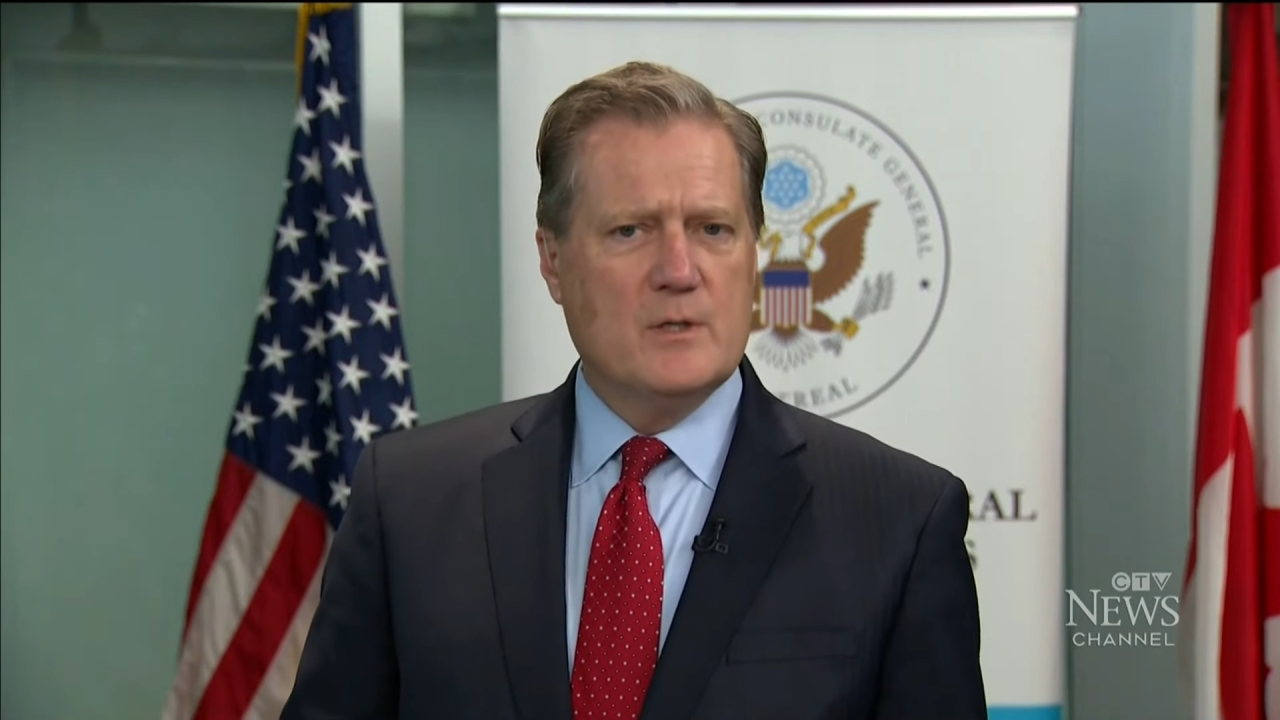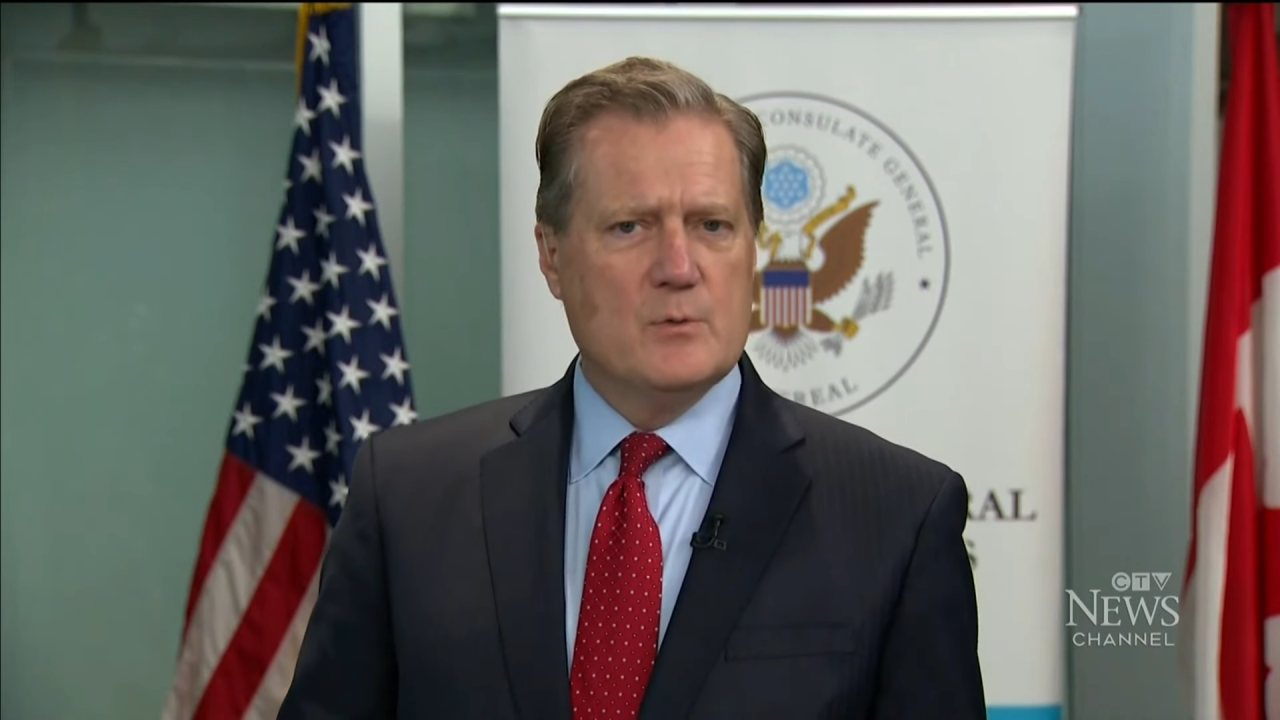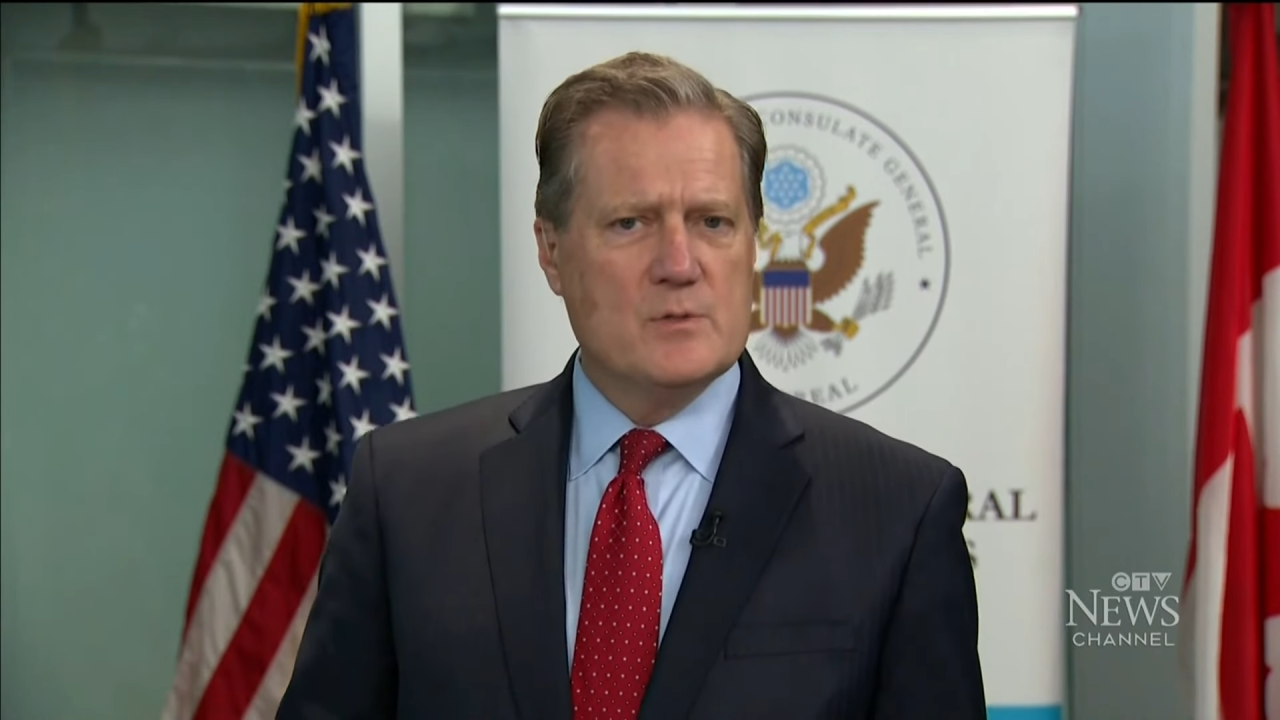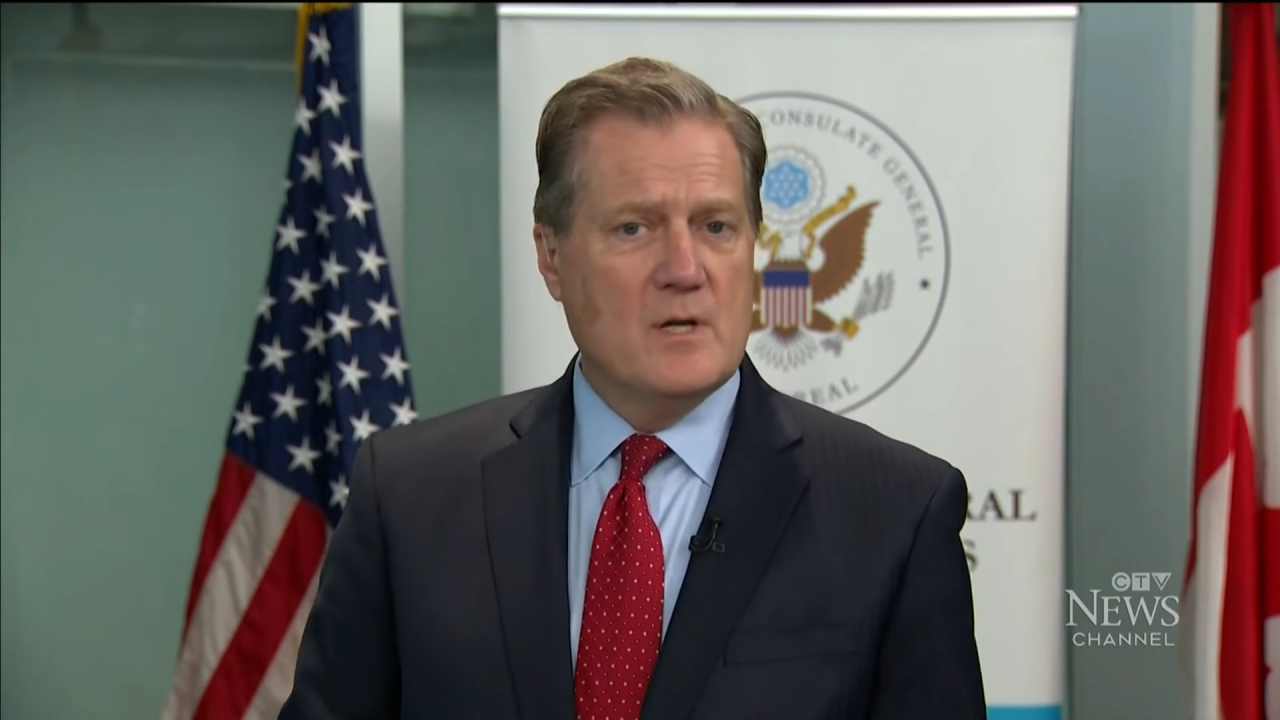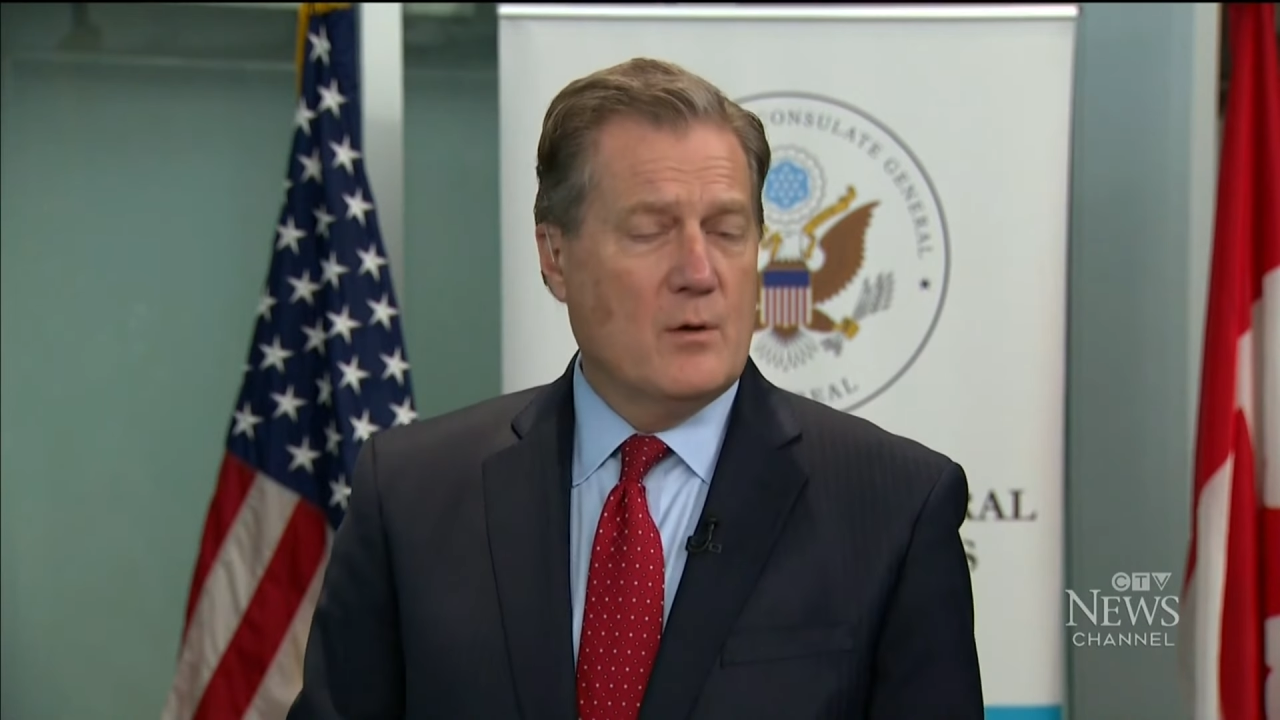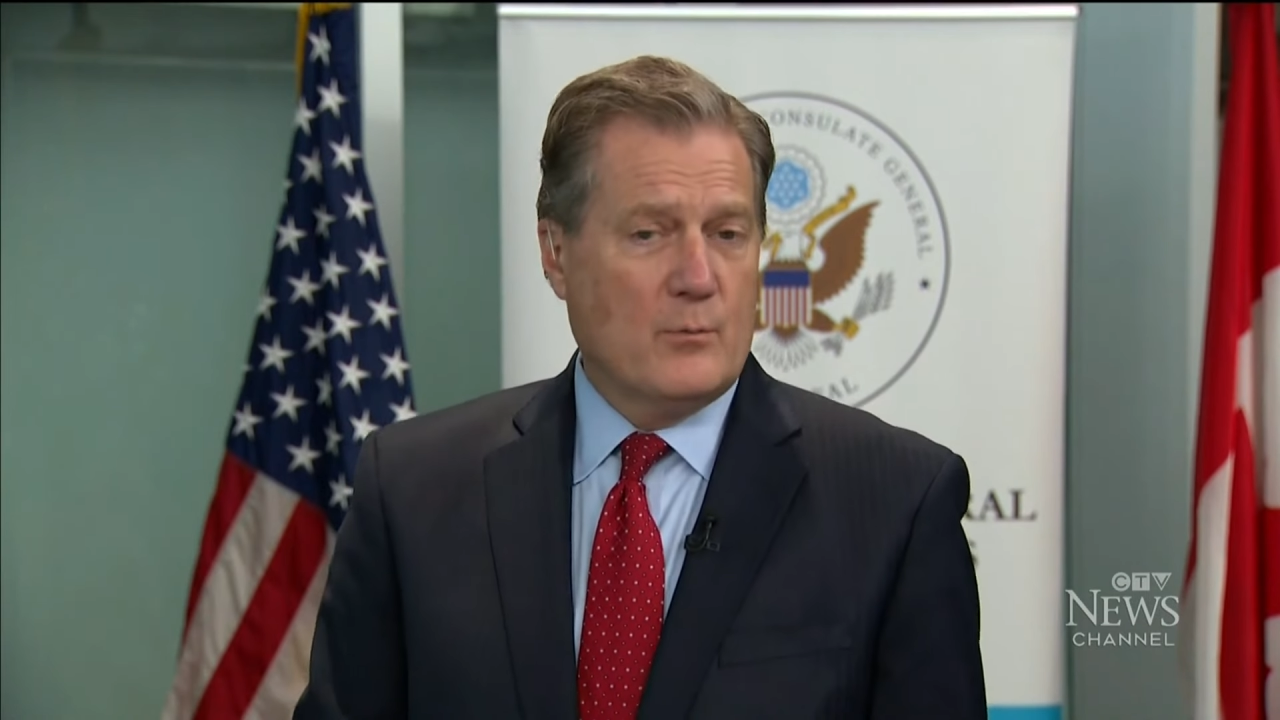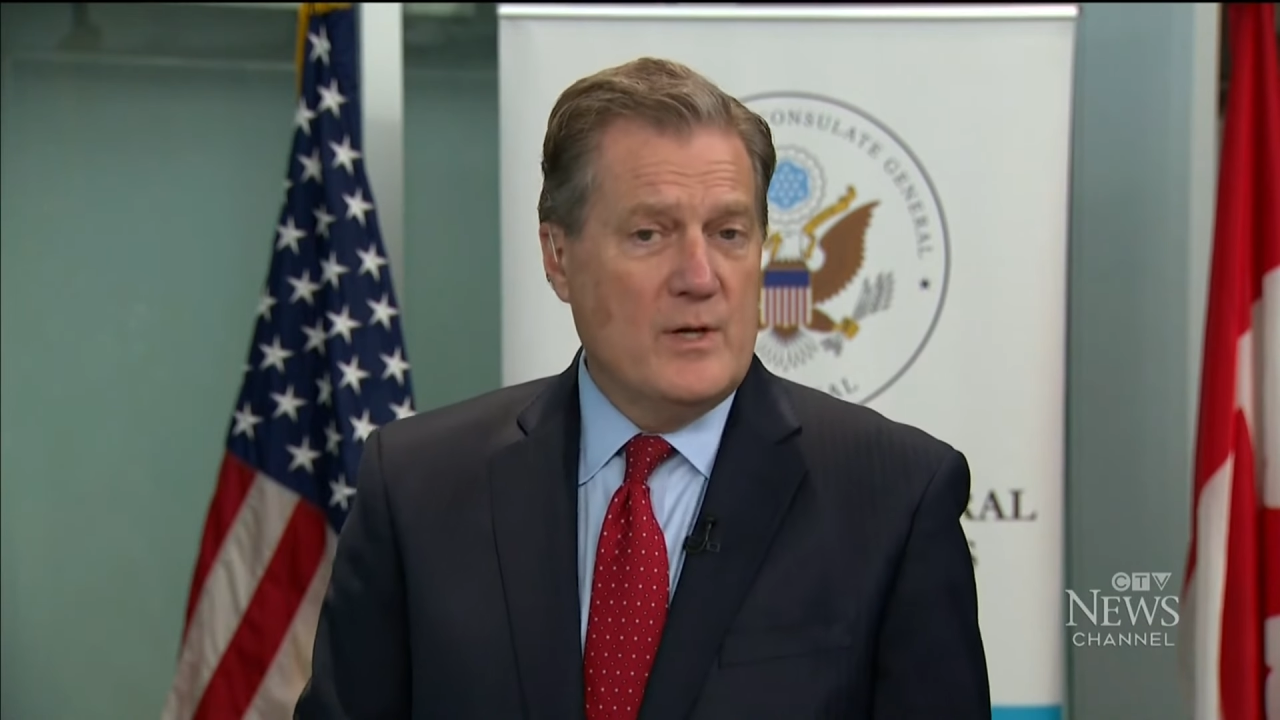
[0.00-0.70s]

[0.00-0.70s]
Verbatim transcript: who's not